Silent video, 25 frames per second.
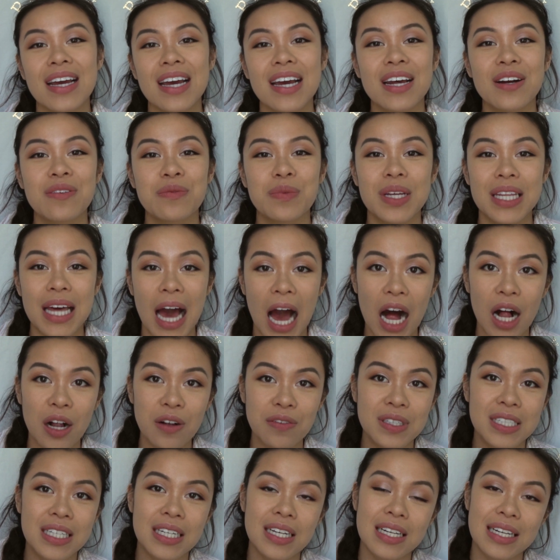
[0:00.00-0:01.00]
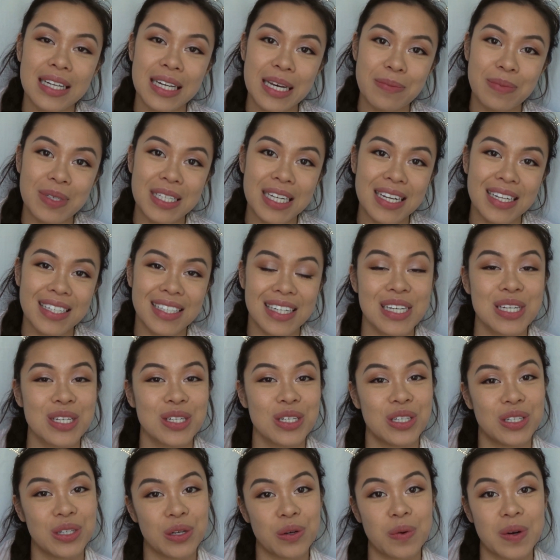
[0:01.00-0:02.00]
in with e.l.f.'s lip tint
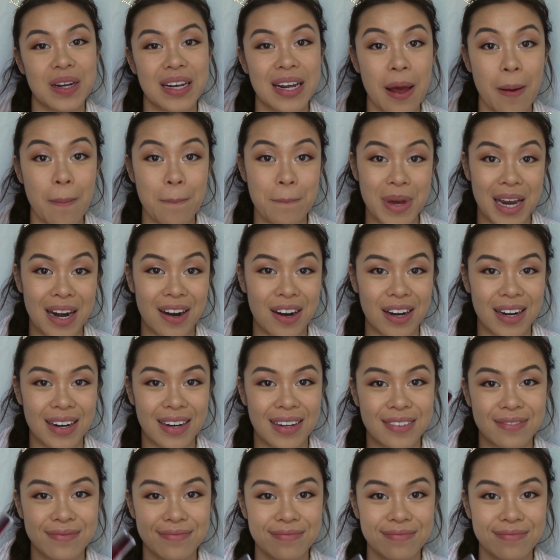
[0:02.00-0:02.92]
in Dewy Berry.